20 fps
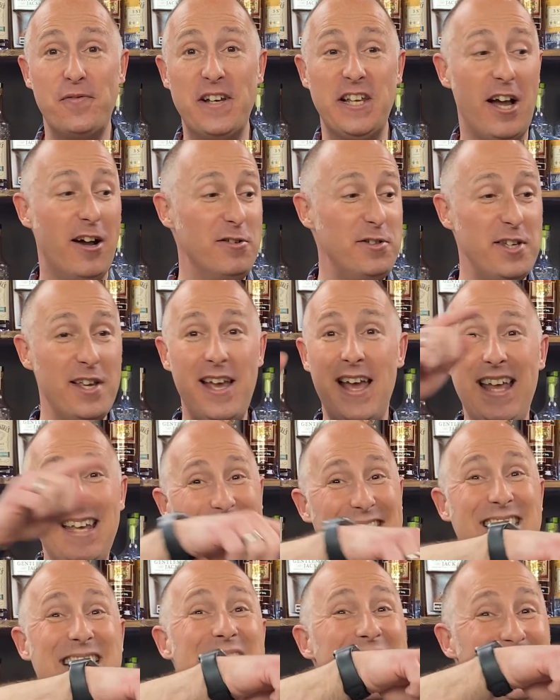videos,
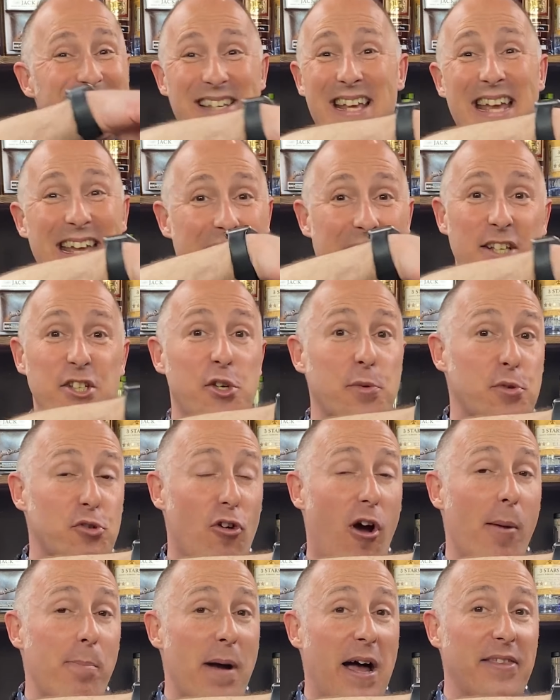you need to hit that
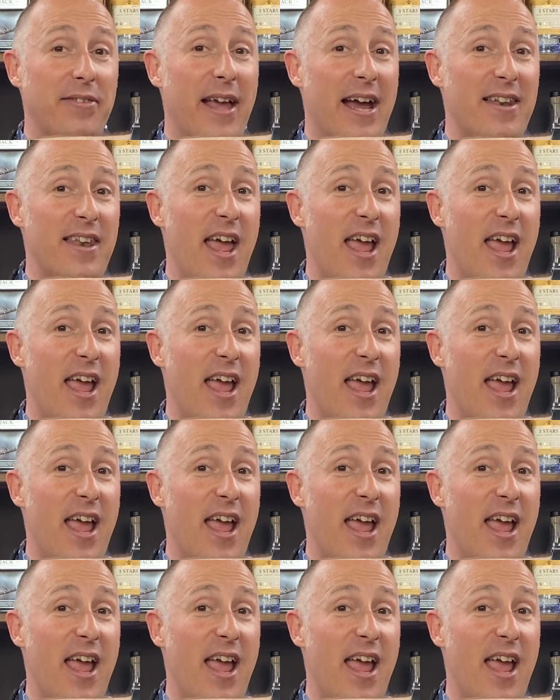subscribe button down